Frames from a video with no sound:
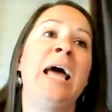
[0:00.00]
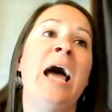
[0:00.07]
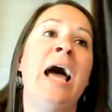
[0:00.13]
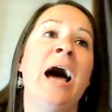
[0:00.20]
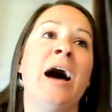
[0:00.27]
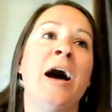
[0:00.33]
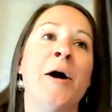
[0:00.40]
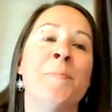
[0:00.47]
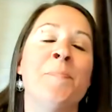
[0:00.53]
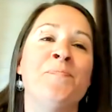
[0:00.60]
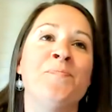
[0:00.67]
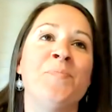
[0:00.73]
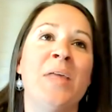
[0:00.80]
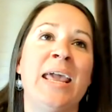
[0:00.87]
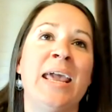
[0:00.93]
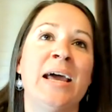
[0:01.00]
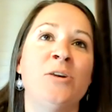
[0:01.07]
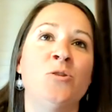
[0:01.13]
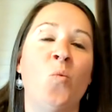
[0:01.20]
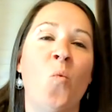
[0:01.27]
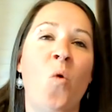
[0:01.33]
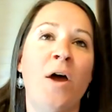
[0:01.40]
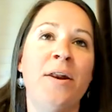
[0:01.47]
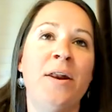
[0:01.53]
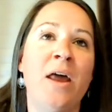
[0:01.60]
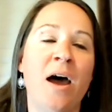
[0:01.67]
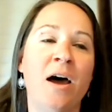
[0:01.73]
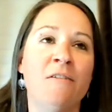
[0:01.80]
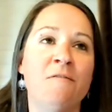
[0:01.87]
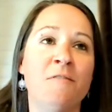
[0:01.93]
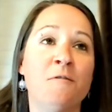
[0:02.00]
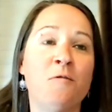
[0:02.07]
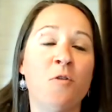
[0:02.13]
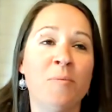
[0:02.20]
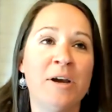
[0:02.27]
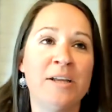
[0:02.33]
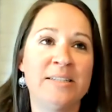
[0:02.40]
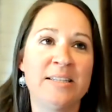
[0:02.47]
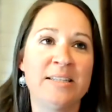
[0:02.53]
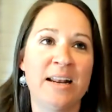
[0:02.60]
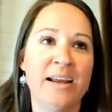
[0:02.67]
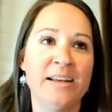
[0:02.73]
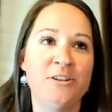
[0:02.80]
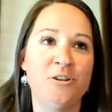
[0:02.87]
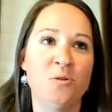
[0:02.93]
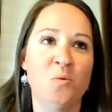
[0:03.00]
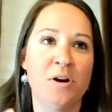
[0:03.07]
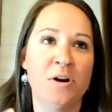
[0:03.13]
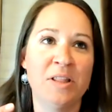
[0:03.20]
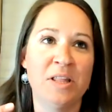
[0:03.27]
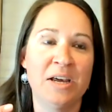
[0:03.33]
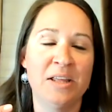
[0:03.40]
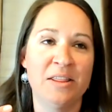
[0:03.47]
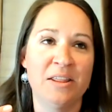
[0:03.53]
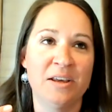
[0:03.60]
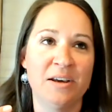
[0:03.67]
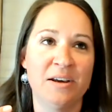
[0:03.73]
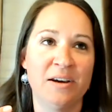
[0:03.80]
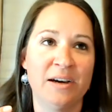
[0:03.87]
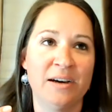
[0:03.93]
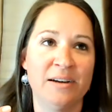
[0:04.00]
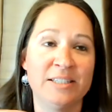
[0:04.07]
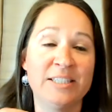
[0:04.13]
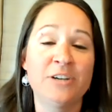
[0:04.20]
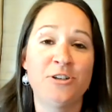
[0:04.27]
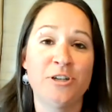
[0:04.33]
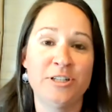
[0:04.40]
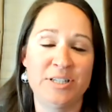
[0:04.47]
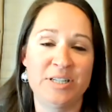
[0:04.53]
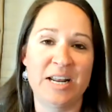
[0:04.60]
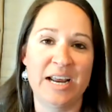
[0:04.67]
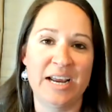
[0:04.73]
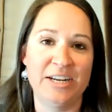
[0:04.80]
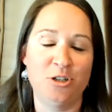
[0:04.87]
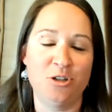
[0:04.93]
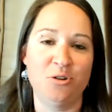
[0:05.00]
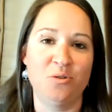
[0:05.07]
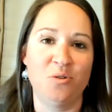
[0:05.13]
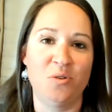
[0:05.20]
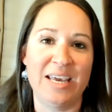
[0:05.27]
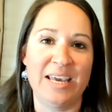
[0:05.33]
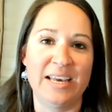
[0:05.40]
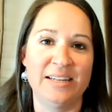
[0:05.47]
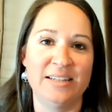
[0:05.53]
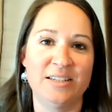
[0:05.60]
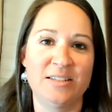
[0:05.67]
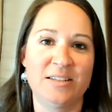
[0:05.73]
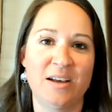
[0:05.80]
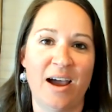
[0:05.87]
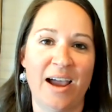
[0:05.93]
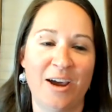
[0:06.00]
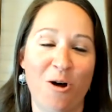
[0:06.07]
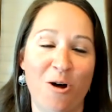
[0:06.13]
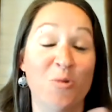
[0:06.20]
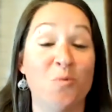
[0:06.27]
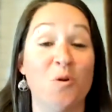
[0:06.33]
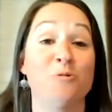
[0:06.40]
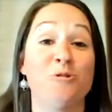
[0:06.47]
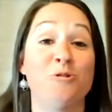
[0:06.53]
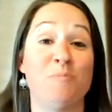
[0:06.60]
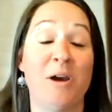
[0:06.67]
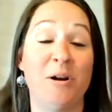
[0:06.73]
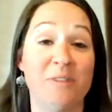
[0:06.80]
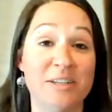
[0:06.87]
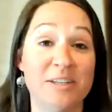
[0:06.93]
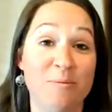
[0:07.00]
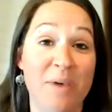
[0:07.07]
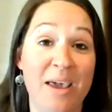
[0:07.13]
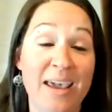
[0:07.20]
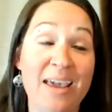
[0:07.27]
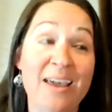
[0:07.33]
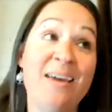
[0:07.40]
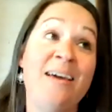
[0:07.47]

And one of the formats that I do, one of the sessions that I do is, I call it Roast My Resume.